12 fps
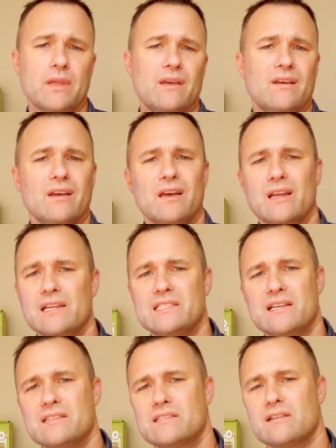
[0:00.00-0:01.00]
and I
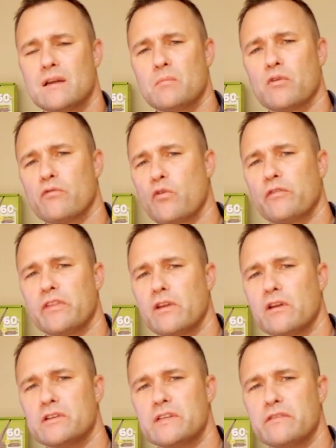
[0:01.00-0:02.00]
test a number of over-the-air
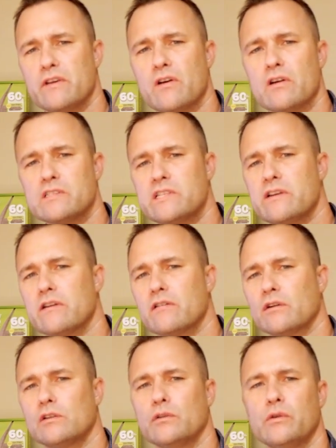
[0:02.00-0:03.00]
DVRs here,
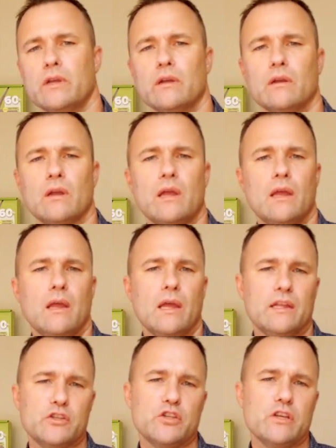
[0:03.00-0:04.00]
including
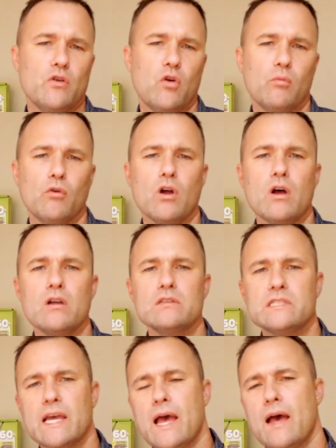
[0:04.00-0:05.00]
HD Home Run,
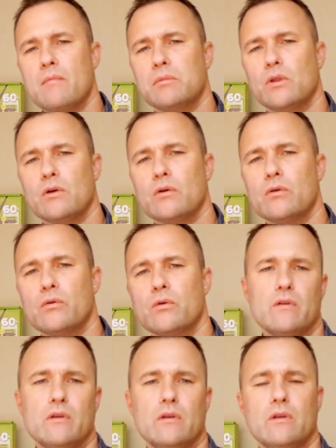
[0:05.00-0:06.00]
Tablo.
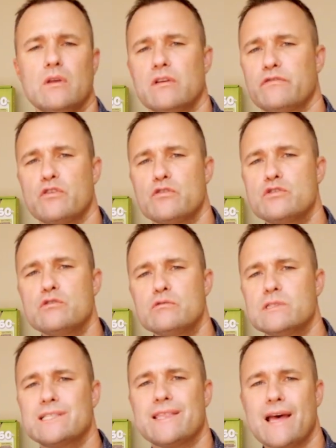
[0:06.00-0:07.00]
If you
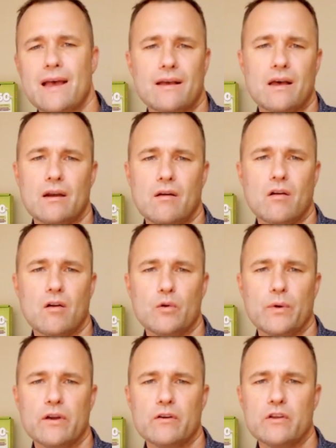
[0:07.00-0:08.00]
use that kind of
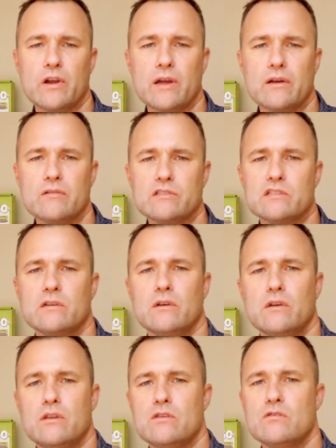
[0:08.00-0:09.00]
hardware in your house,
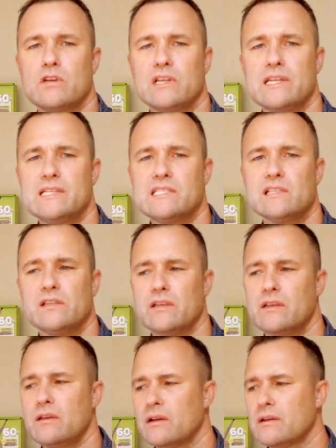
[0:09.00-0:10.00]
you can
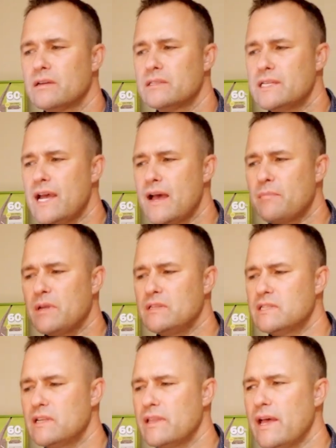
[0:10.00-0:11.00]
easily tap
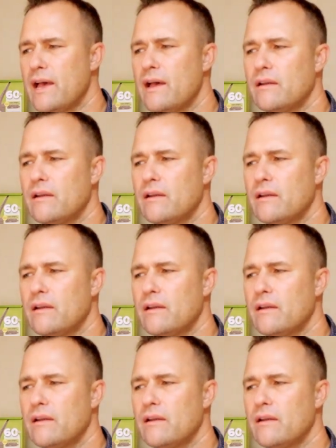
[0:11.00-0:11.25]
into that